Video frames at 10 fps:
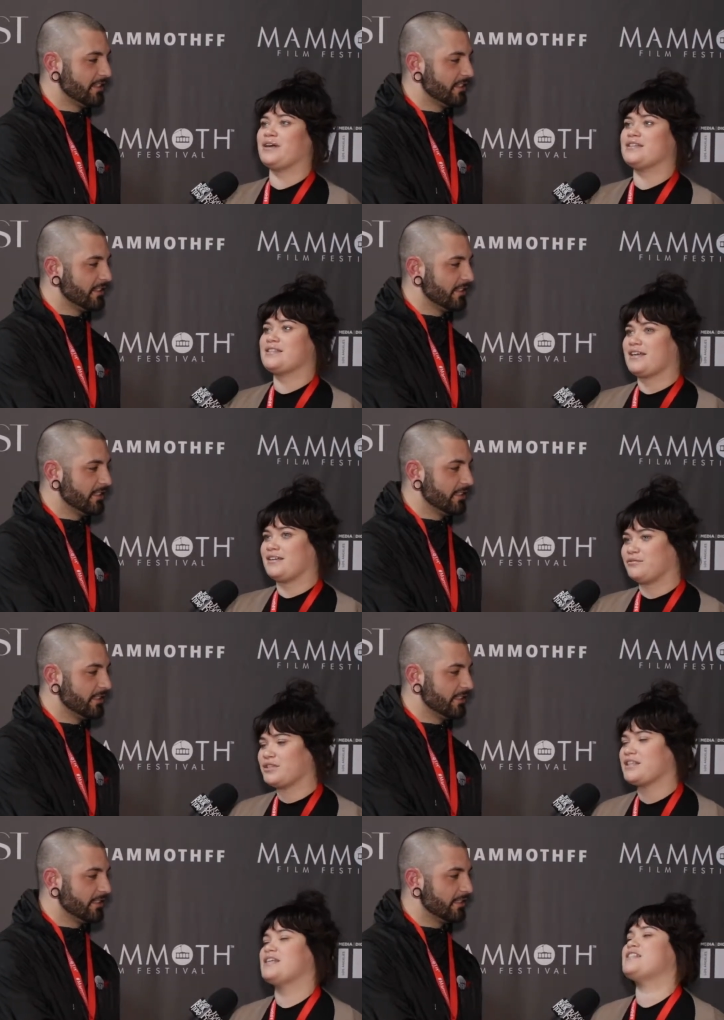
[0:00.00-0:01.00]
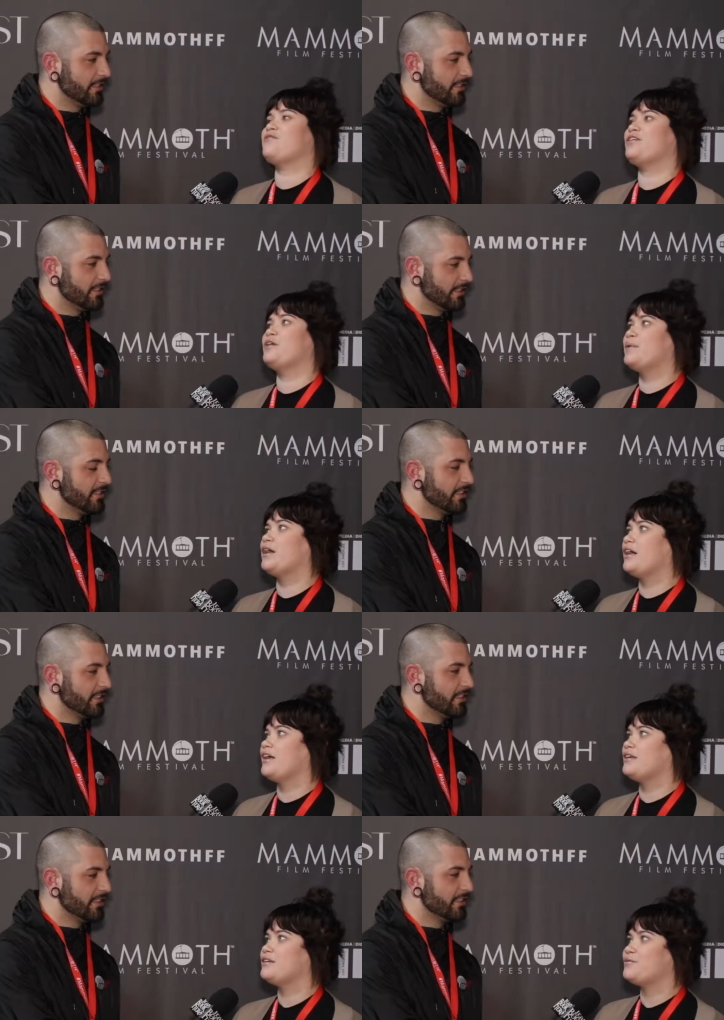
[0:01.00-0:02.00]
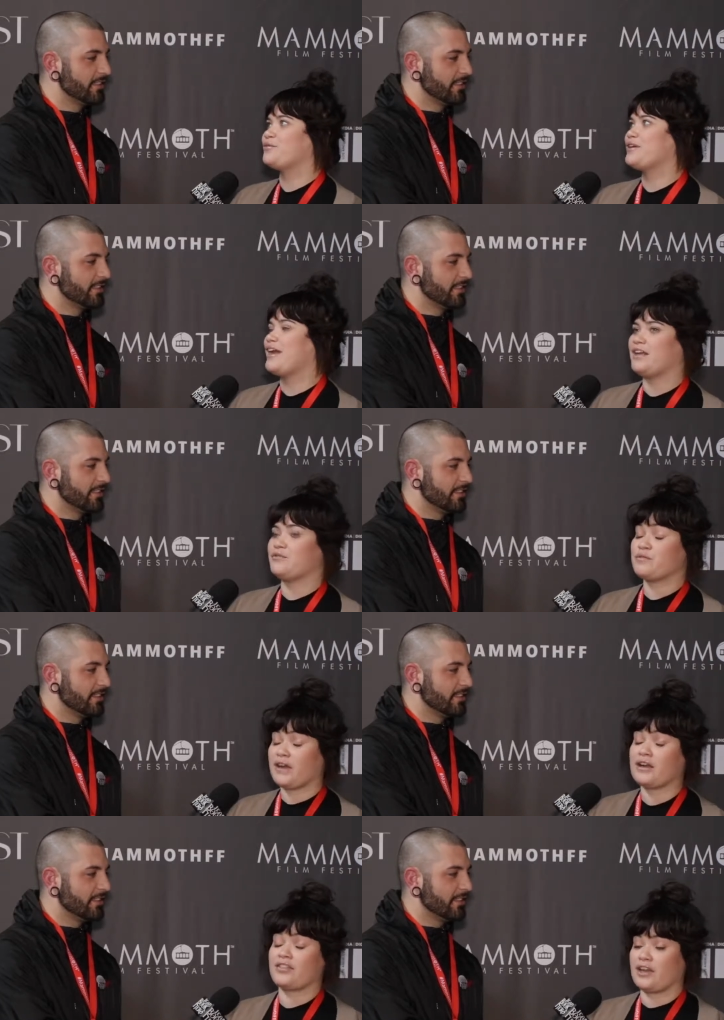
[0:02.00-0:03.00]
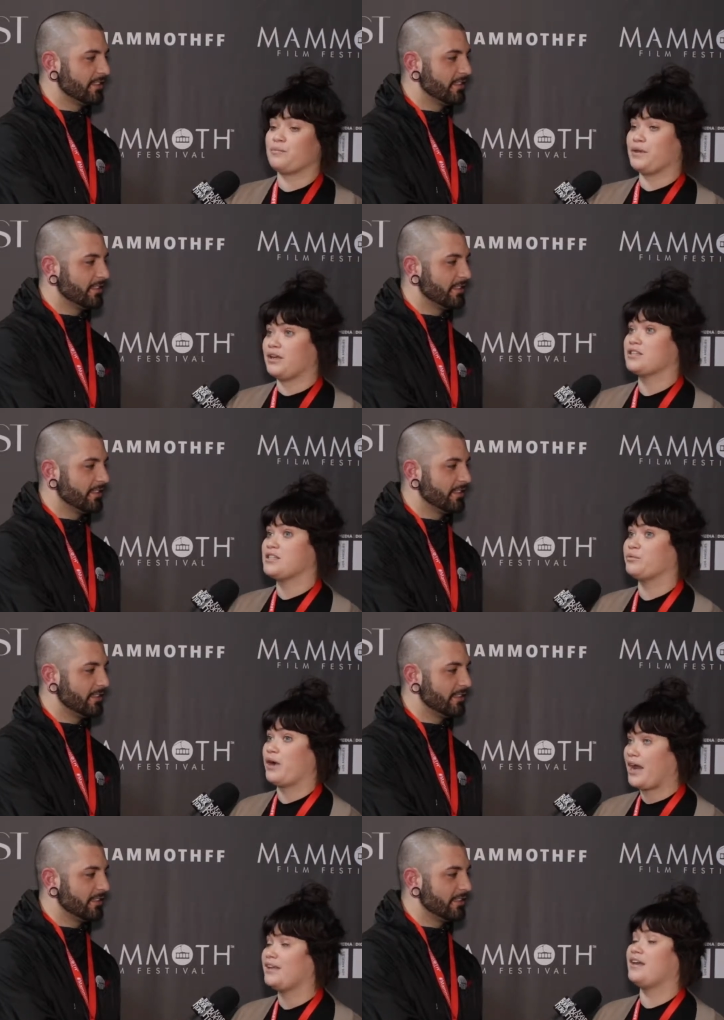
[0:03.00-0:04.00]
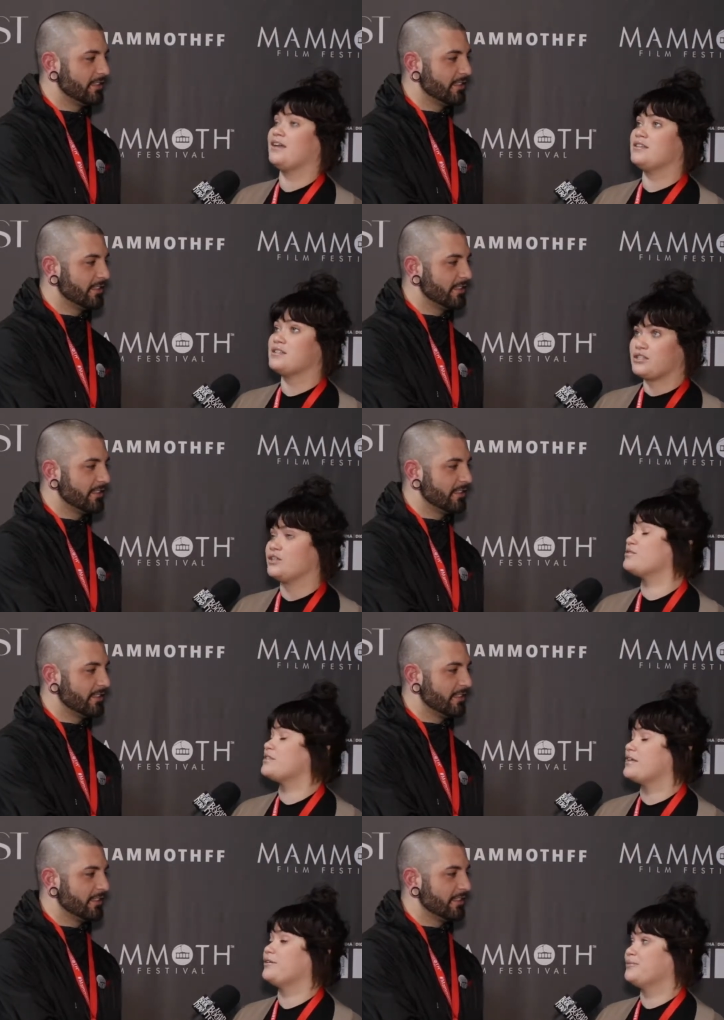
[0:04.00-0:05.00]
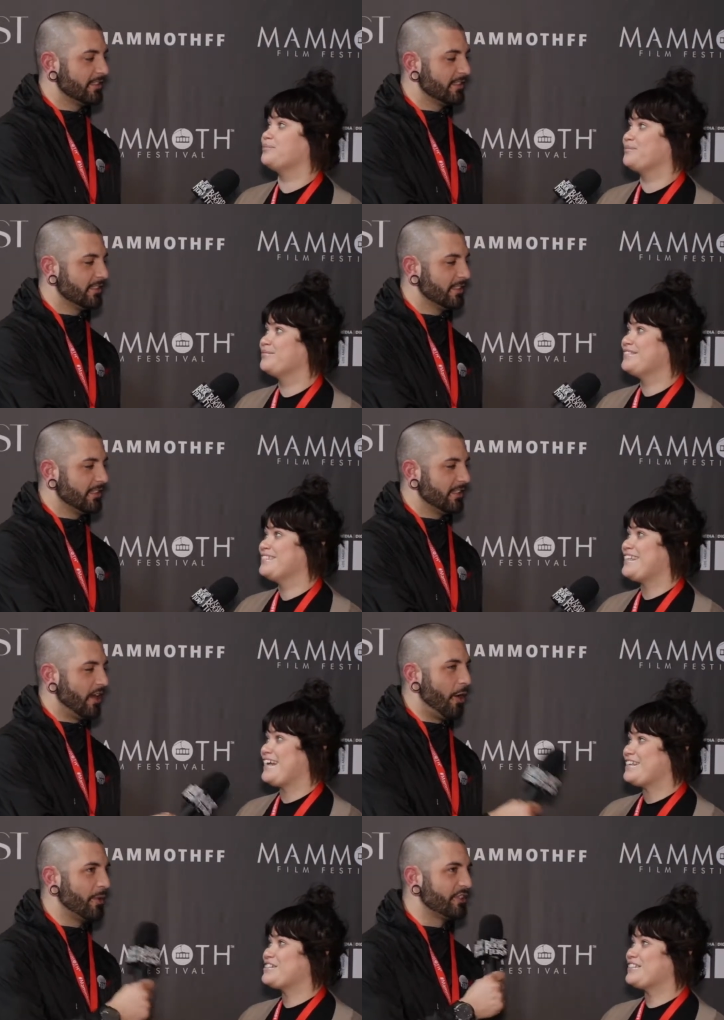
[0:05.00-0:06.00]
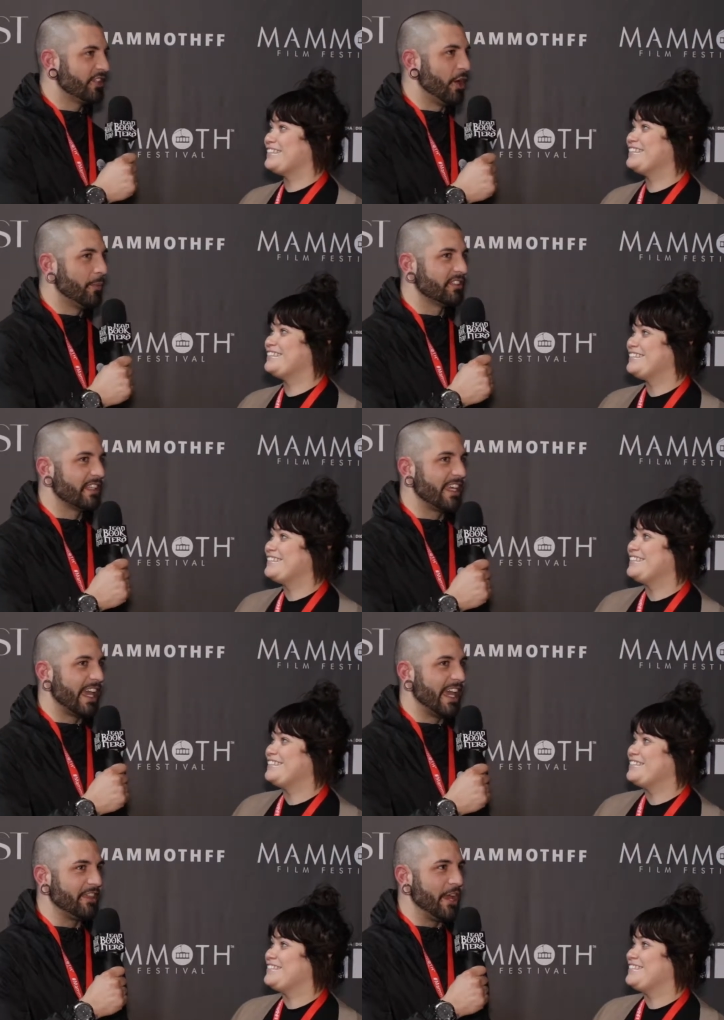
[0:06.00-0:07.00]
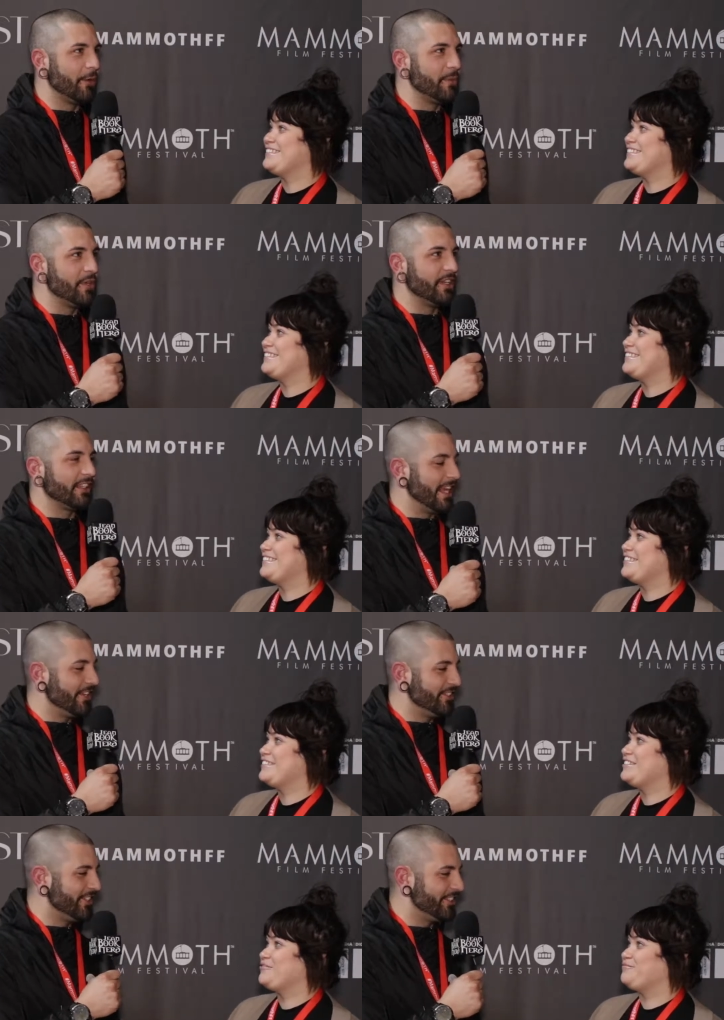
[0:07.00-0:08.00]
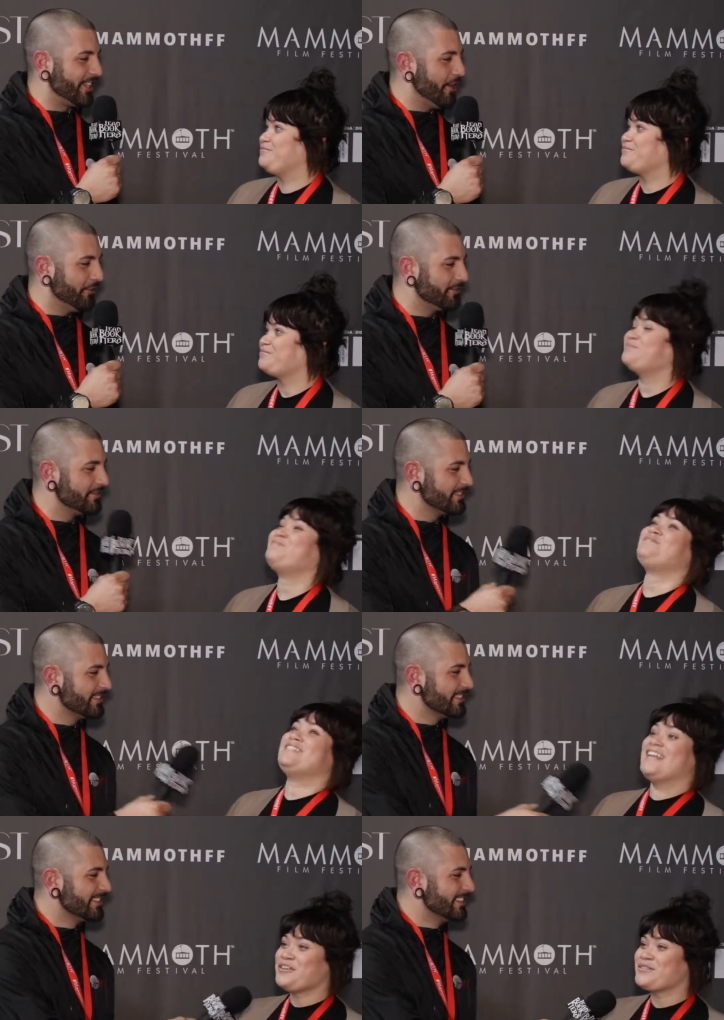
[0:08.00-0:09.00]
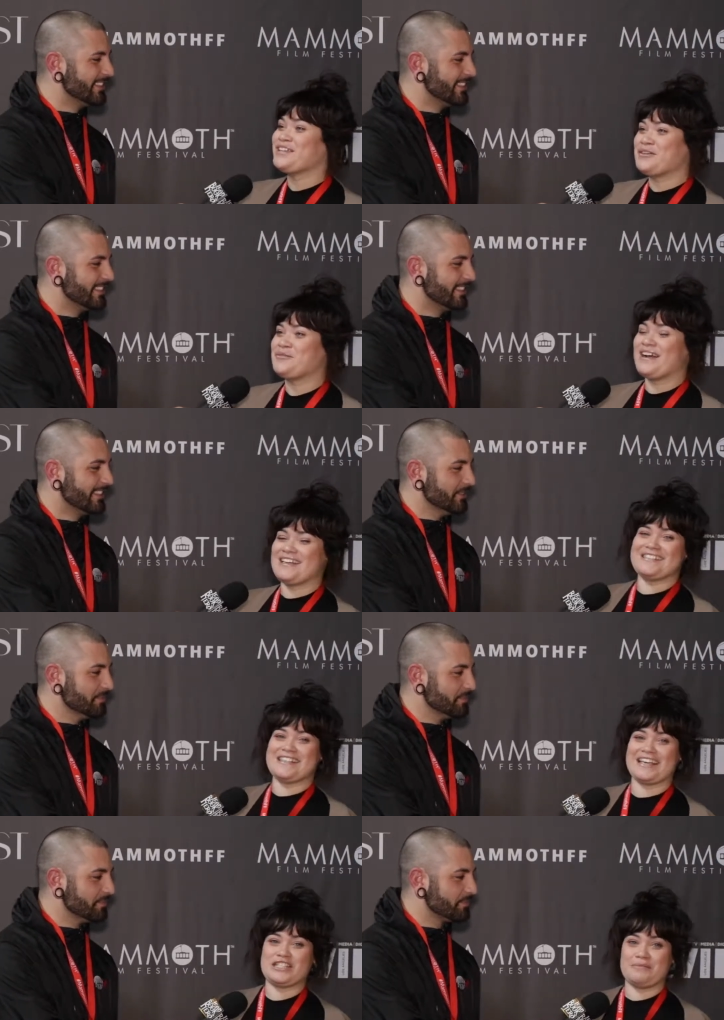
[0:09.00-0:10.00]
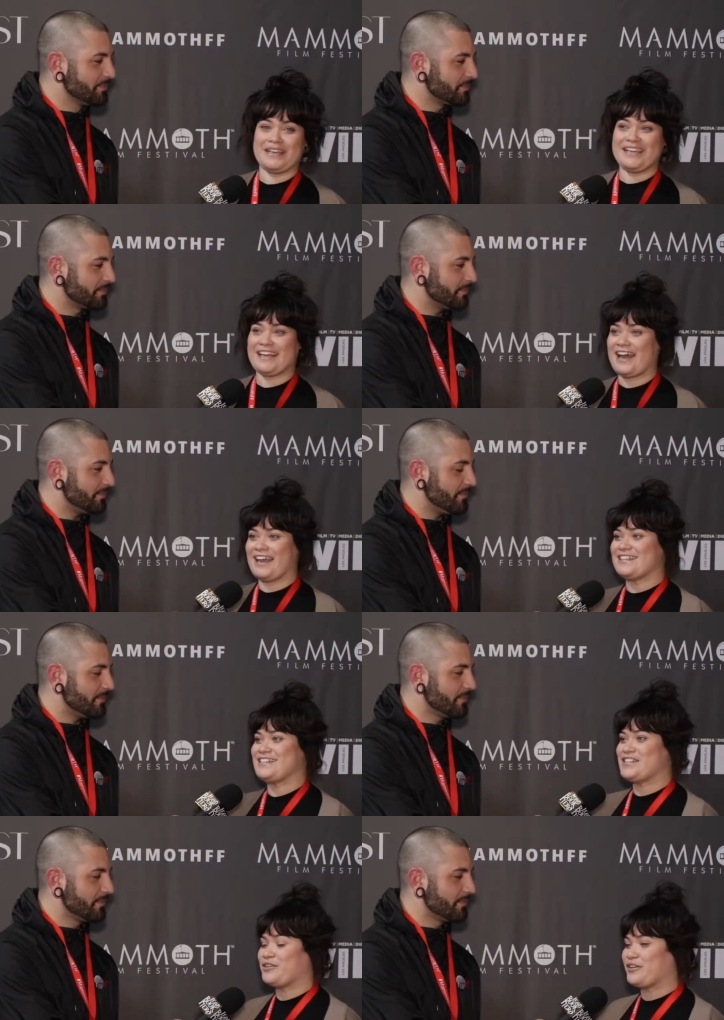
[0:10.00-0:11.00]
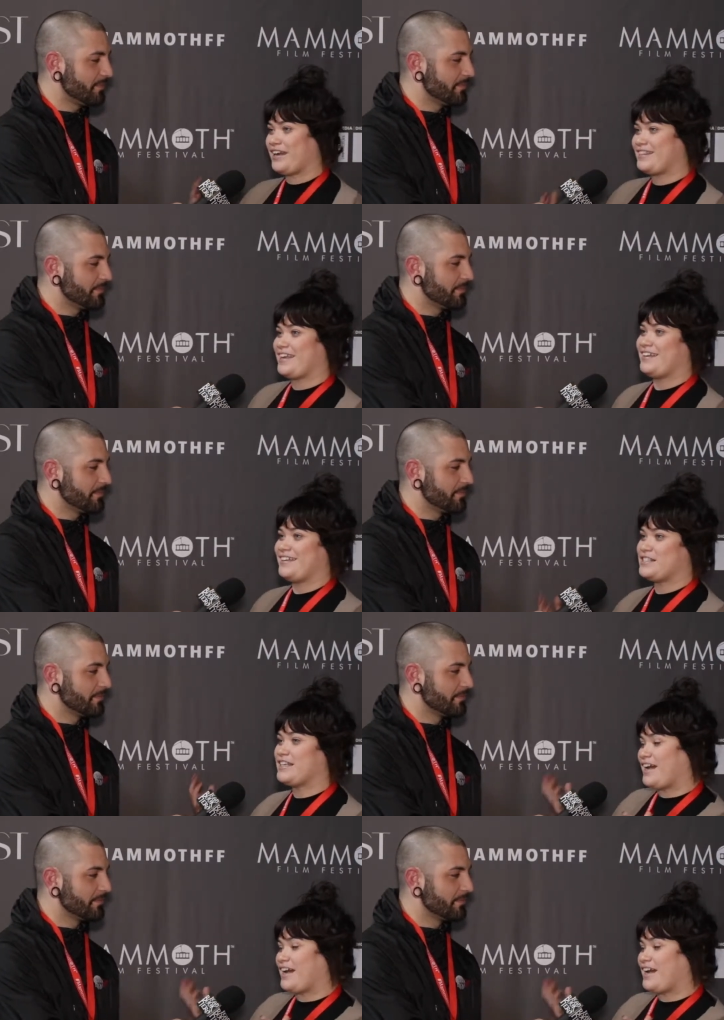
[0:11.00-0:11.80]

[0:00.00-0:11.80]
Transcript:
Speaker 1: where it's like with a sense of humor, and and it was very therapeutic to write and to do. So that
Speaker 2: almost almost like a therapeutic letter to yourself.
Speaker 1: It really was. Like, to me, it's so great that it's